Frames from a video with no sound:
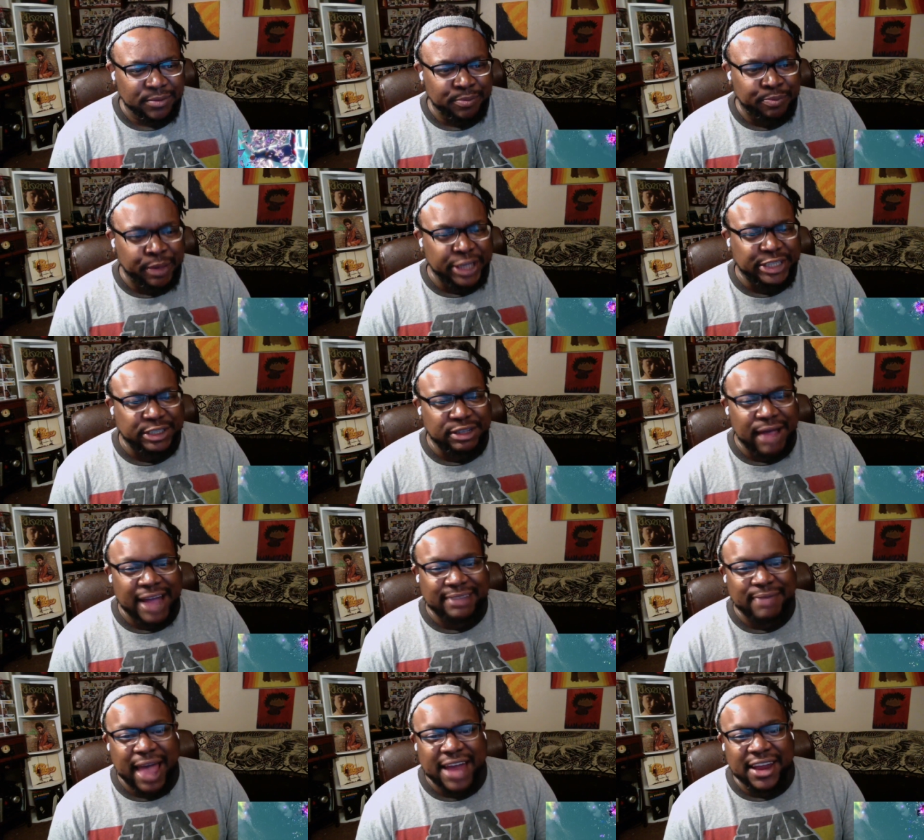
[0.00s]
bitch
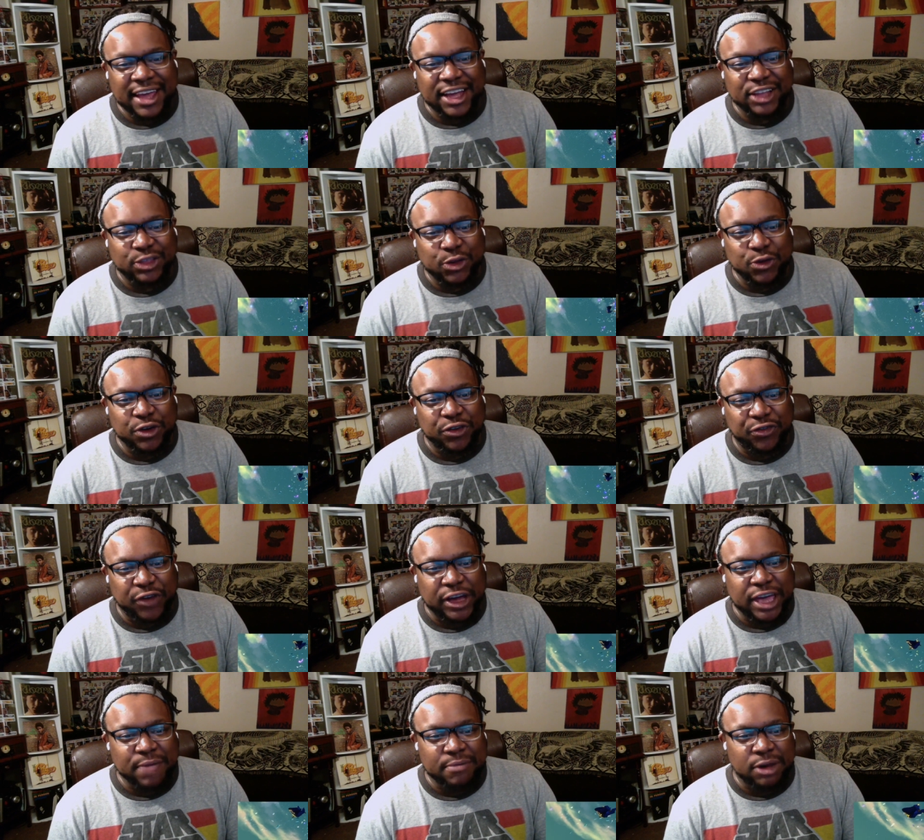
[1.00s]
slack that nigga through the
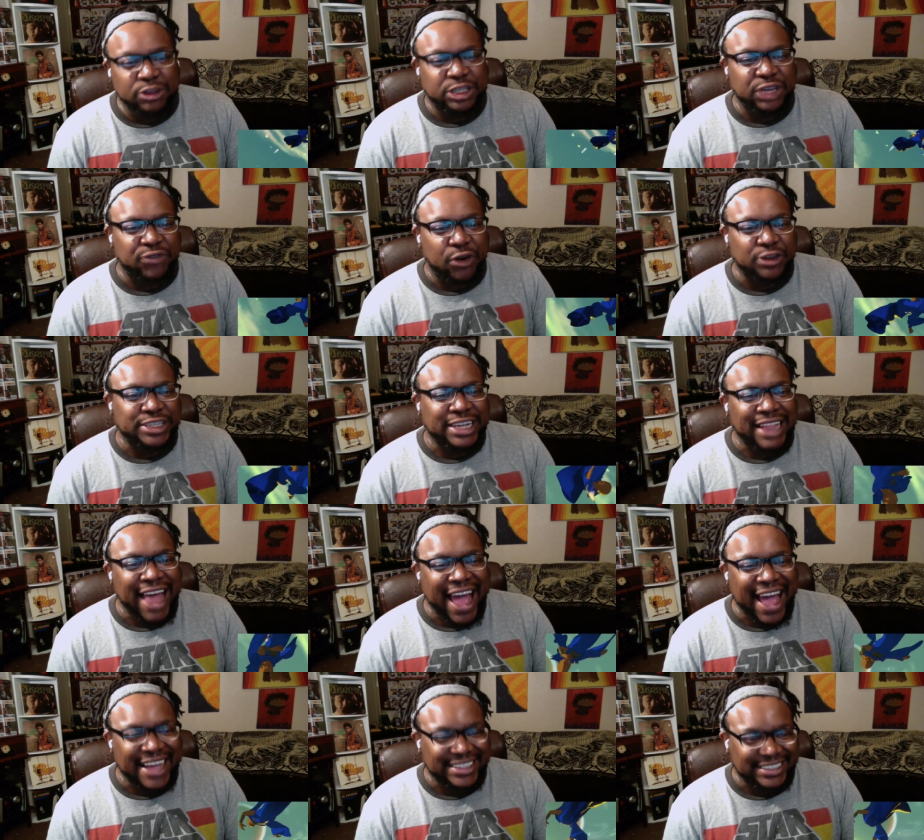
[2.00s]
fucking multiverse
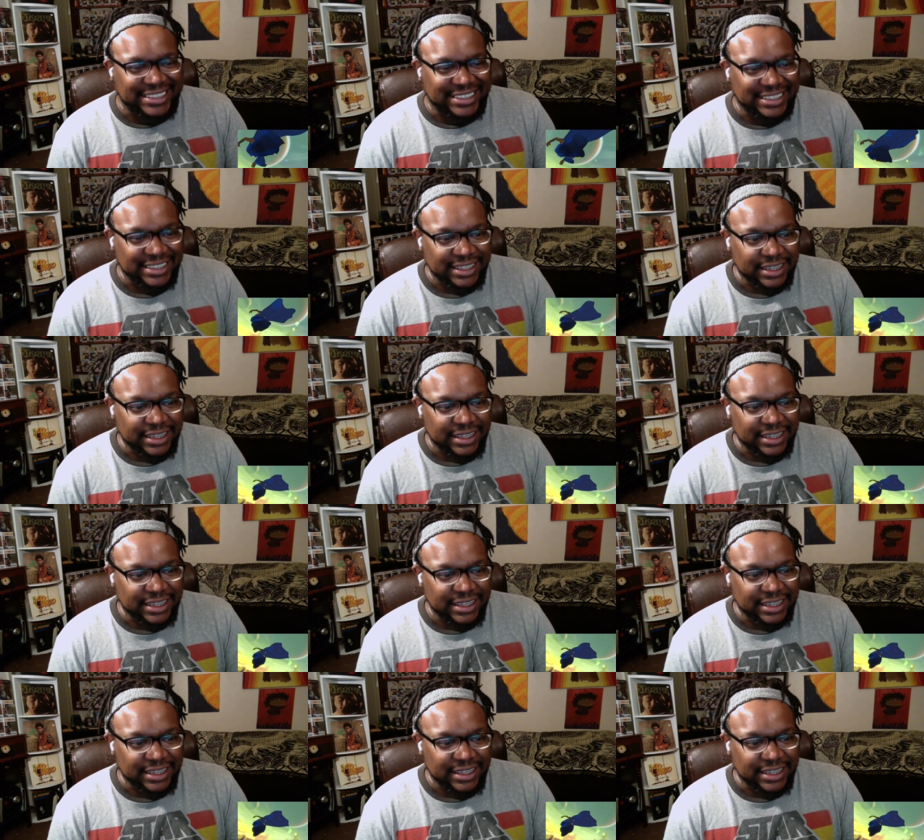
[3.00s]
glass.